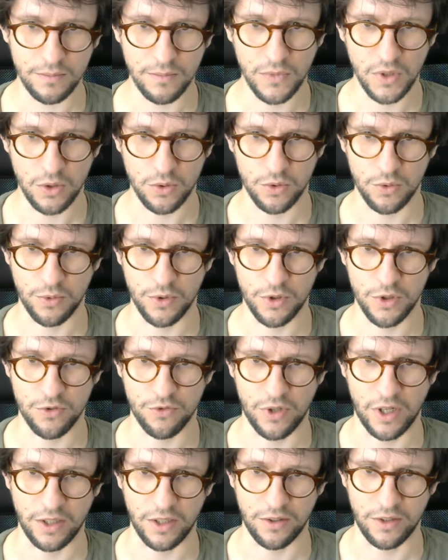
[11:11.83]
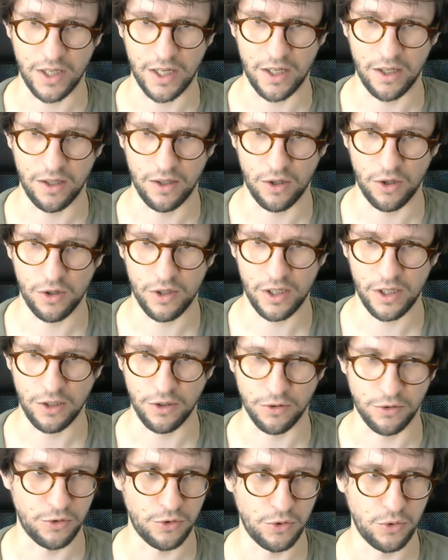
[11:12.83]
So we just write
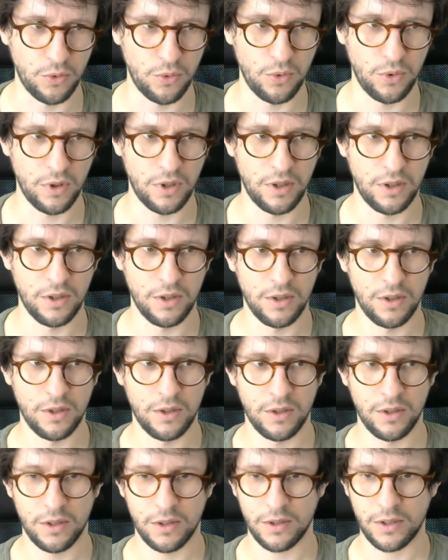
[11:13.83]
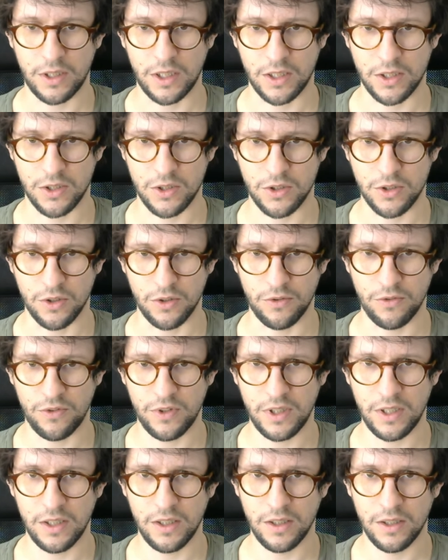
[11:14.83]
rl.draw texture
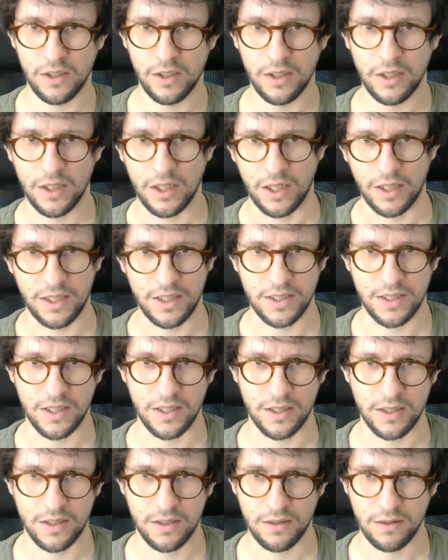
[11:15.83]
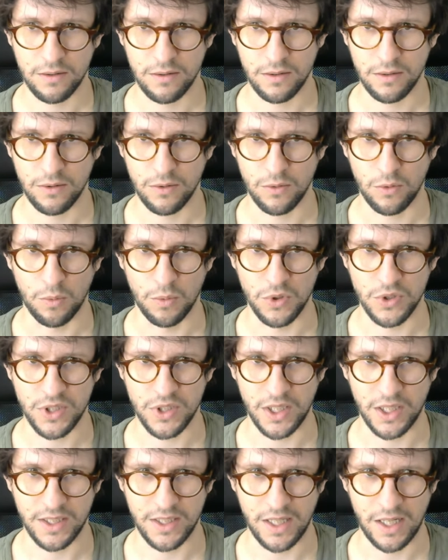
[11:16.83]
v, and this is
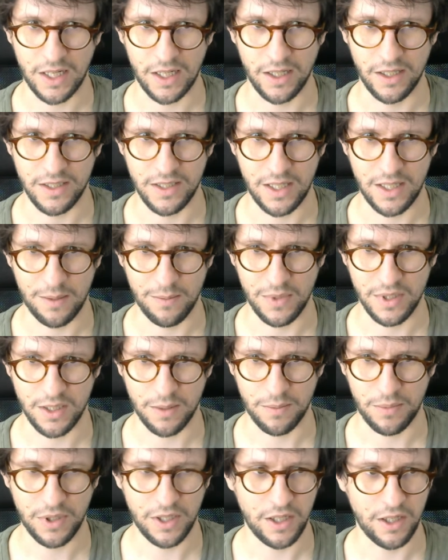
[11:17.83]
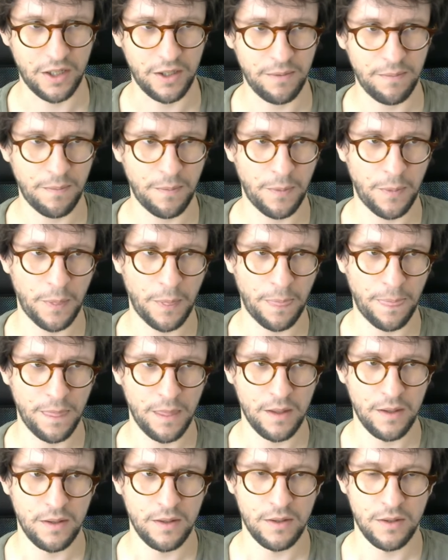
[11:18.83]
almost exactly the same as up here.
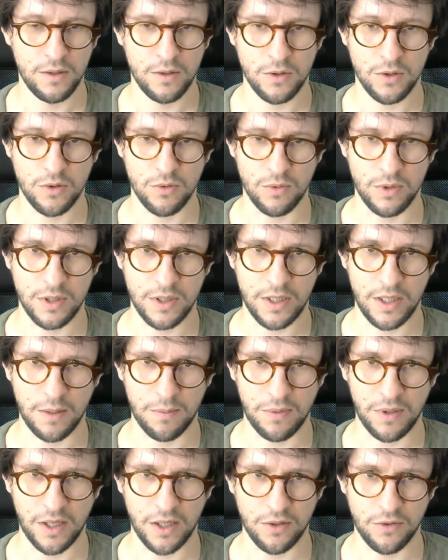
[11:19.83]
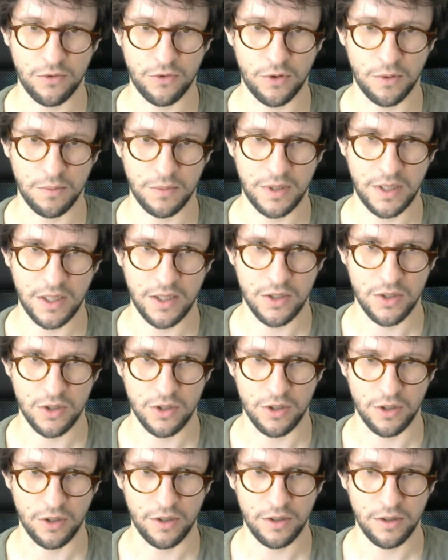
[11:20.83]
So we say platform
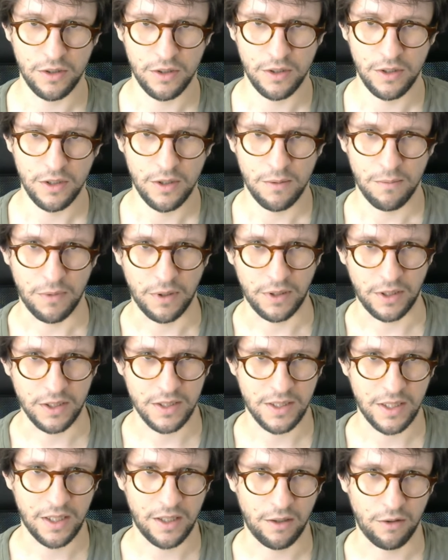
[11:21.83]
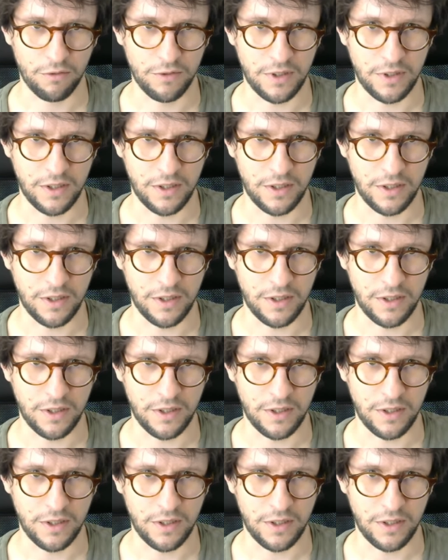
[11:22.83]
texture, but instead of